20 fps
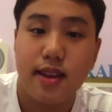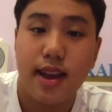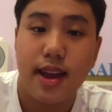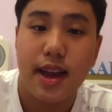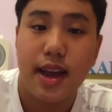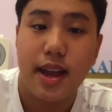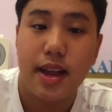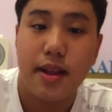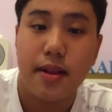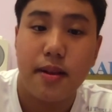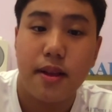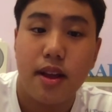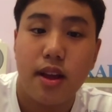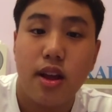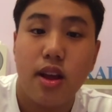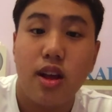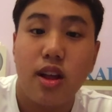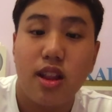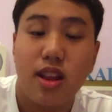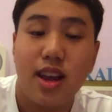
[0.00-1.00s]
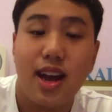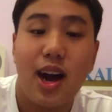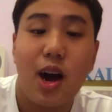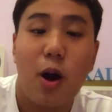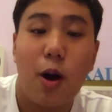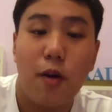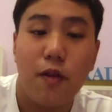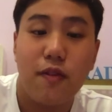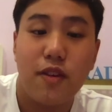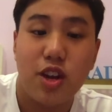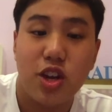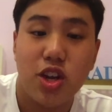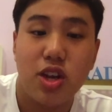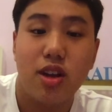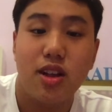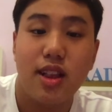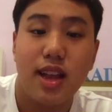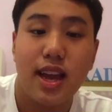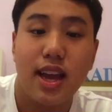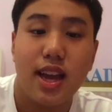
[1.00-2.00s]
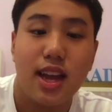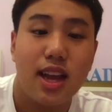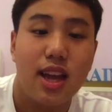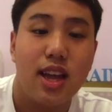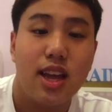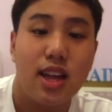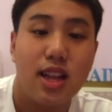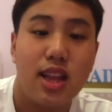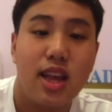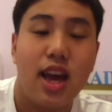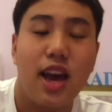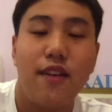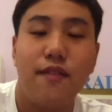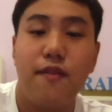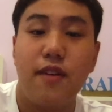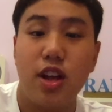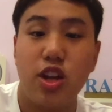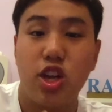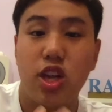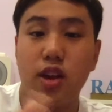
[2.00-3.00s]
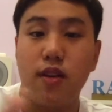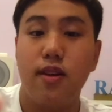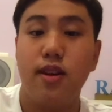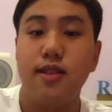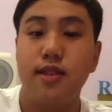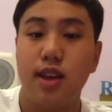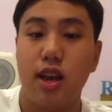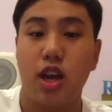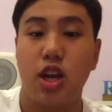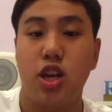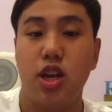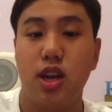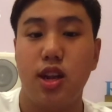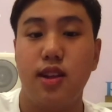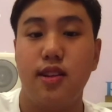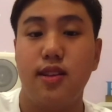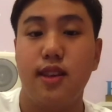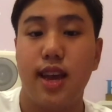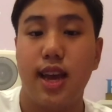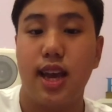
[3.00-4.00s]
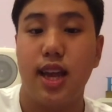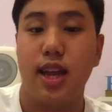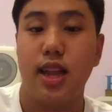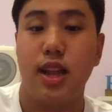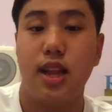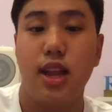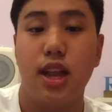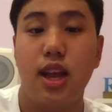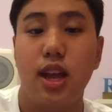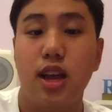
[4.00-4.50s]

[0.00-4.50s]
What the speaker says: And they are official, like, they have vegetarian sections. And